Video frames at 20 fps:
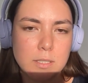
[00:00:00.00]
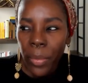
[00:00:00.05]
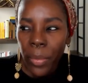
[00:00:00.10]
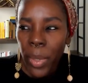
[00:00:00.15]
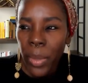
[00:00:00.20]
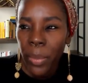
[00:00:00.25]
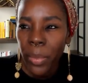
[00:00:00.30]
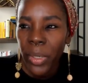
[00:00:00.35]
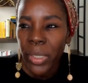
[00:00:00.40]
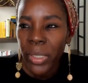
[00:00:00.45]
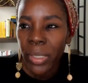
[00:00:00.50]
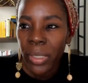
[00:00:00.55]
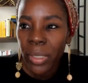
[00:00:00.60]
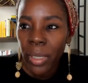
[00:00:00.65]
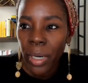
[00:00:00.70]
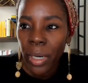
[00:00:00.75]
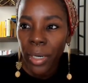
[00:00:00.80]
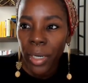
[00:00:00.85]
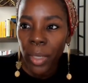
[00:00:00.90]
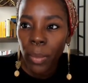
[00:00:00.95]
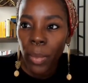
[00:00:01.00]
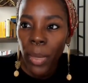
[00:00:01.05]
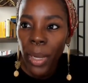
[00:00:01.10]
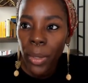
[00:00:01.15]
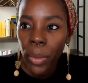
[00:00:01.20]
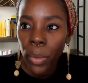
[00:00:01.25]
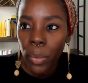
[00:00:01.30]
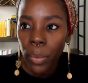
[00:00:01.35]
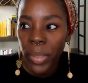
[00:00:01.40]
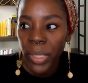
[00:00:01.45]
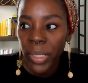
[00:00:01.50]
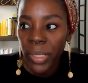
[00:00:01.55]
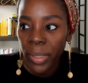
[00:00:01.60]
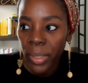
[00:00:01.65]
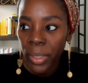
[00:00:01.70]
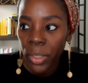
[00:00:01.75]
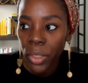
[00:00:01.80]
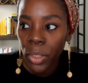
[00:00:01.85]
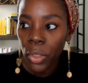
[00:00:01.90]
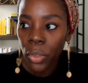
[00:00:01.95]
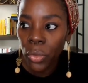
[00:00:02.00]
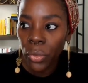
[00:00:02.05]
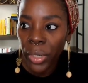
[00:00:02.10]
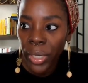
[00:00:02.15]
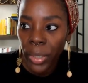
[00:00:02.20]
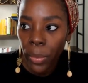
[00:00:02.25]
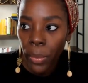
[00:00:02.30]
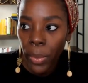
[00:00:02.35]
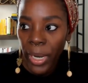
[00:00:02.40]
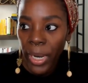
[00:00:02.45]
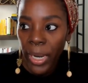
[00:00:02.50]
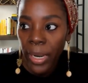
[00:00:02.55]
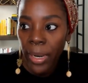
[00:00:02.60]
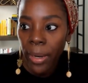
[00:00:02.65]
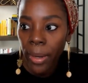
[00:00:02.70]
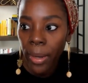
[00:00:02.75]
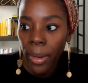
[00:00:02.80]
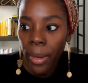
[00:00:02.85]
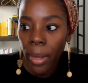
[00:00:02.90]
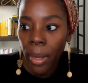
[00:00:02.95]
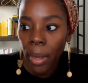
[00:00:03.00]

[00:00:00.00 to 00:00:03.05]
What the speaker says: I remember starting my own business straight away.